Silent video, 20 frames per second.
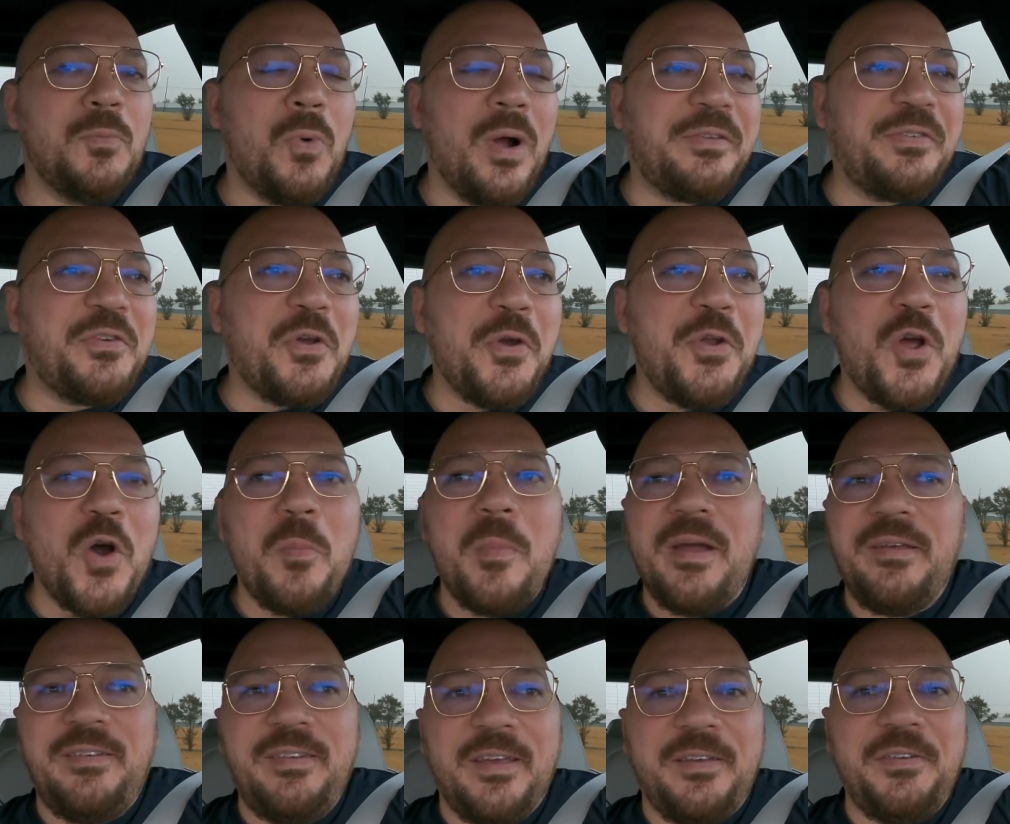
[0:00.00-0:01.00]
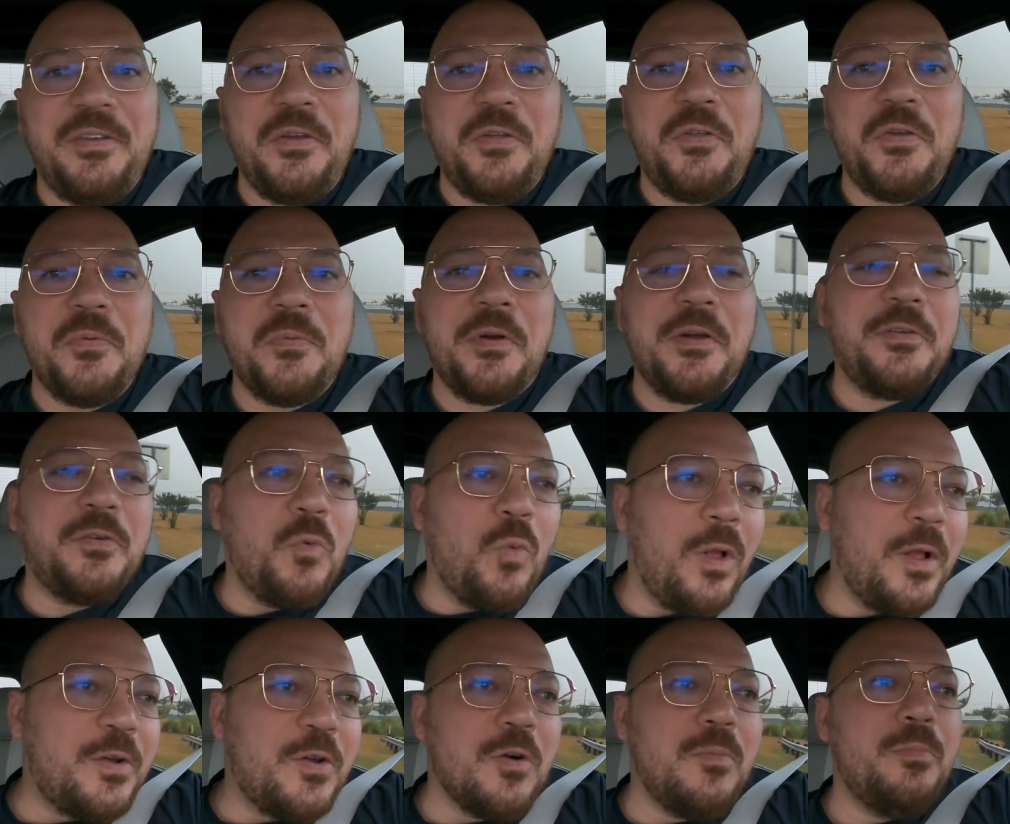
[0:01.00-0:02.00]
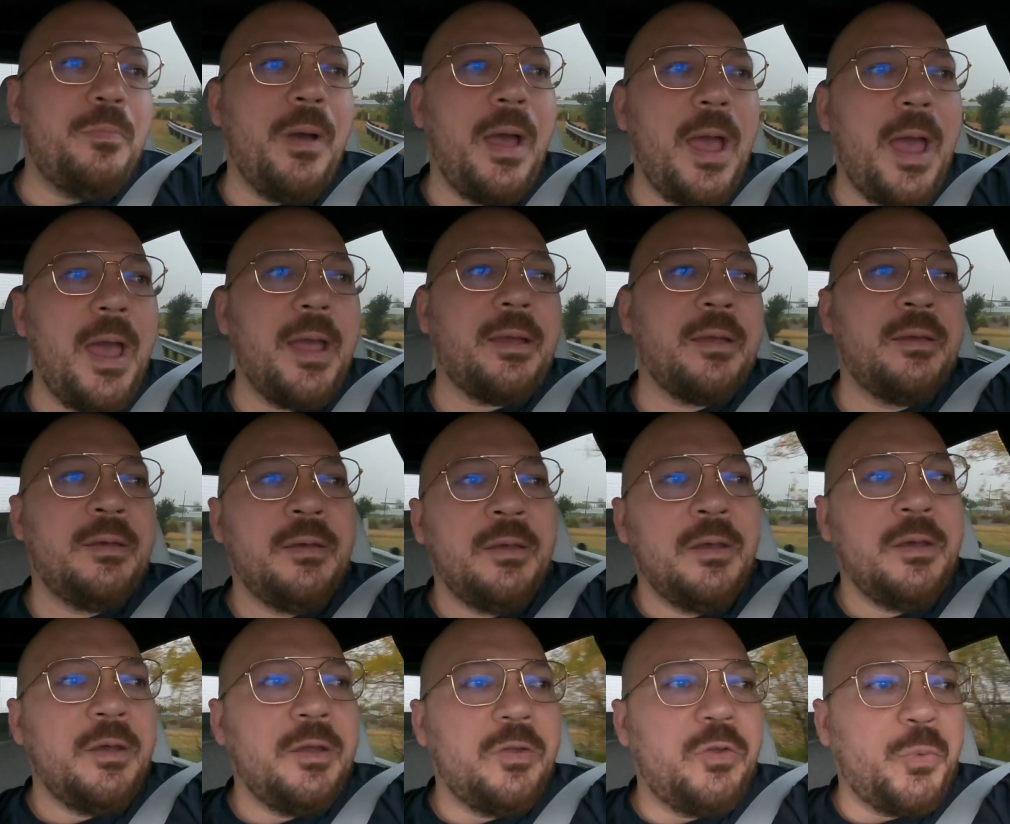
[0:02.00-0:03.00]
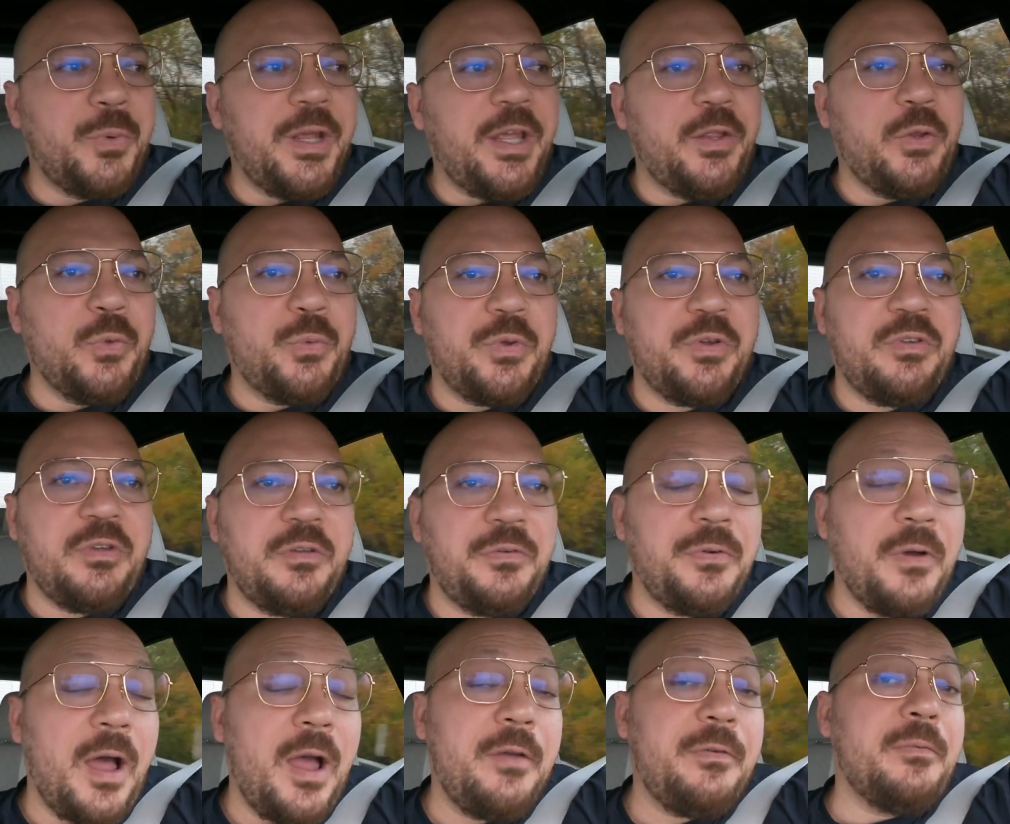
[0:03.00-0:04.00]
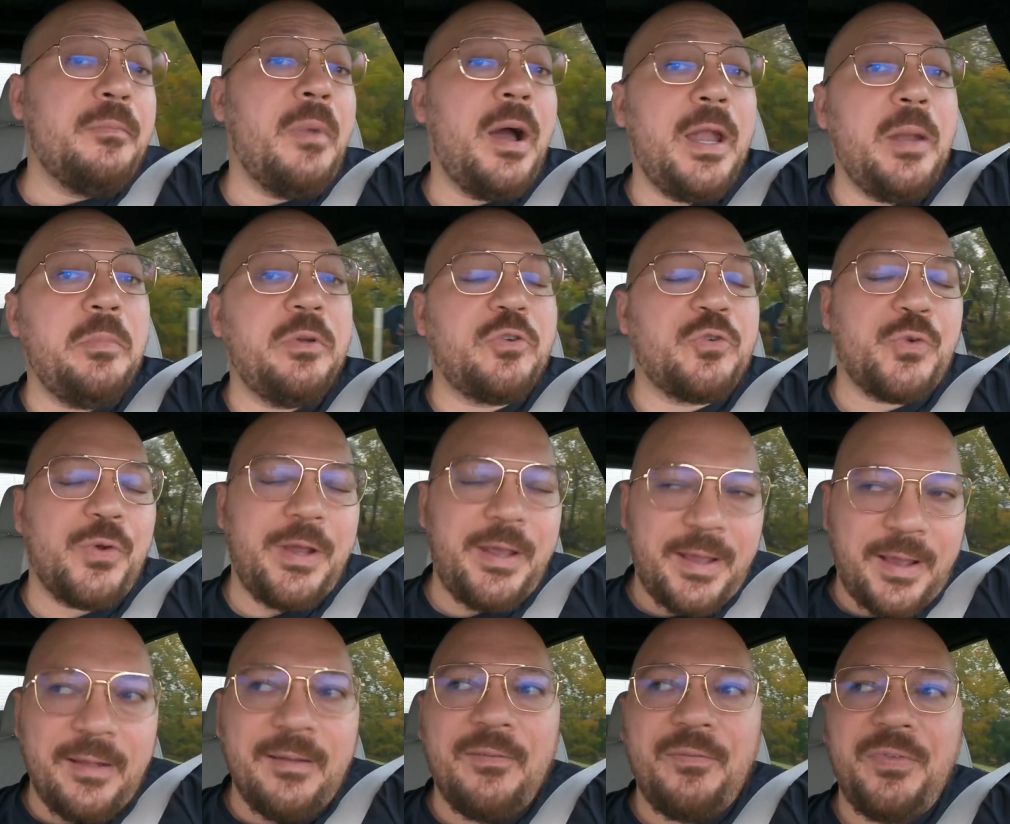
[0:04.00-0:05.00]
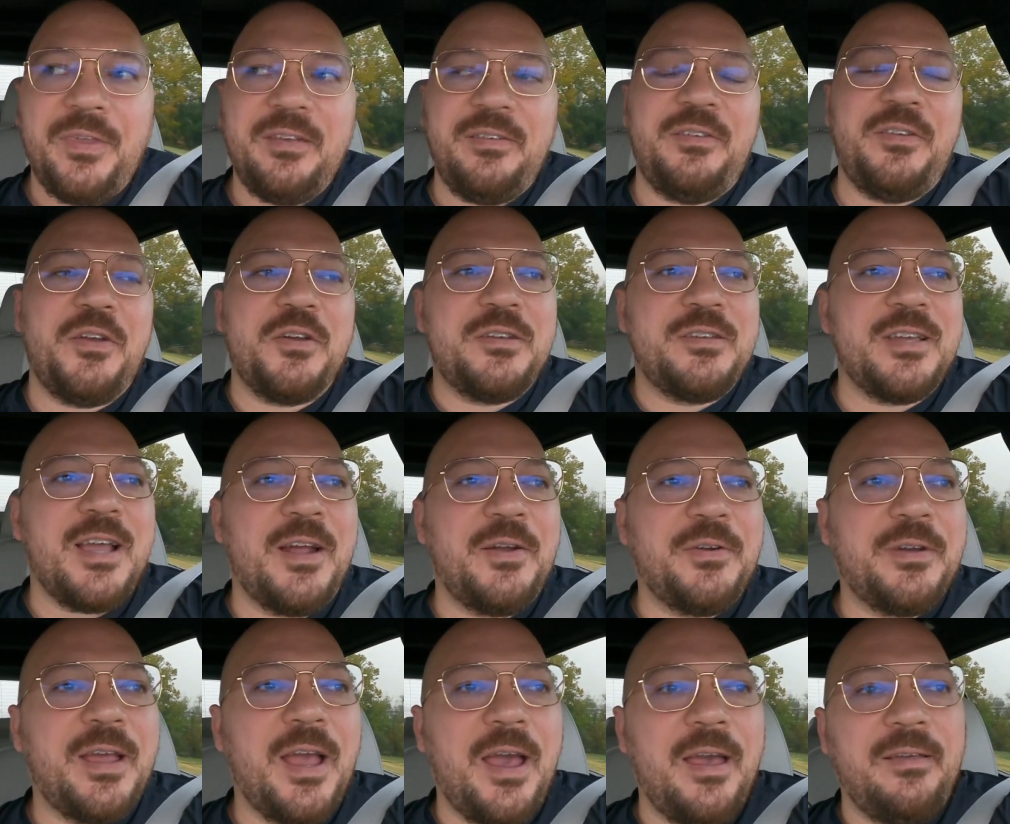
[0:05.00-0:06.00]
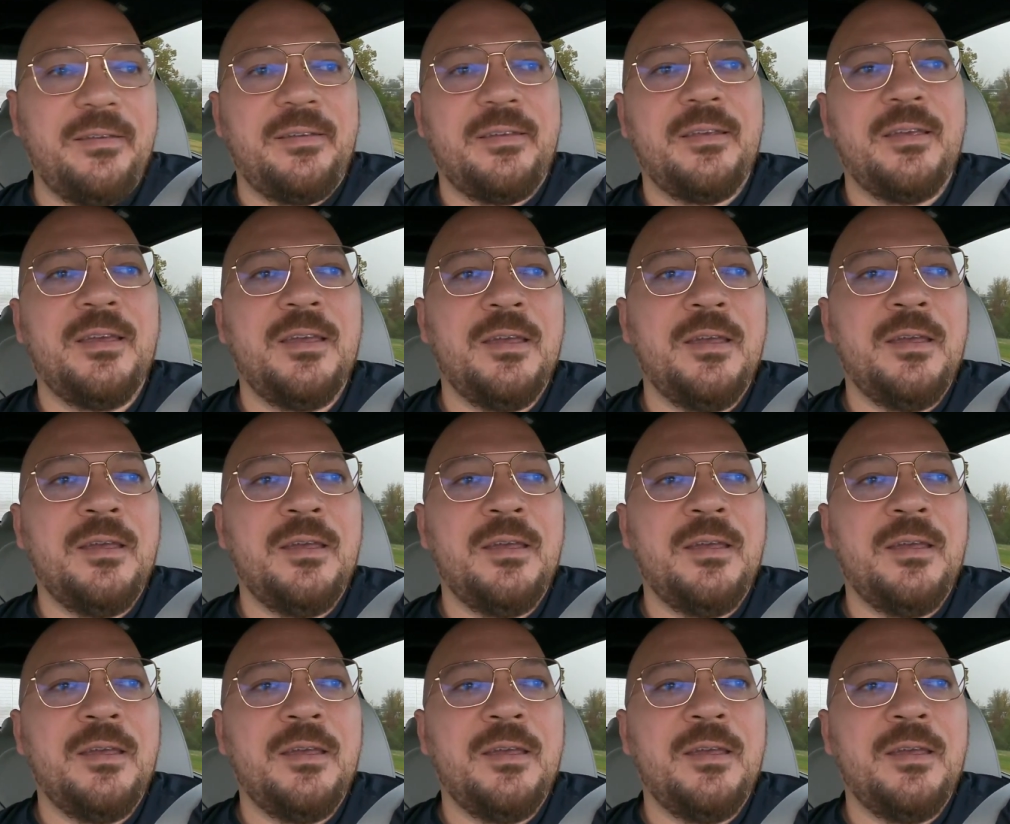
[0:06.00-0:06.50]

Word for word: What's going on, my six YouTubers? Welcome back to RickyTube365. My name is Freak. This is your channel, guys.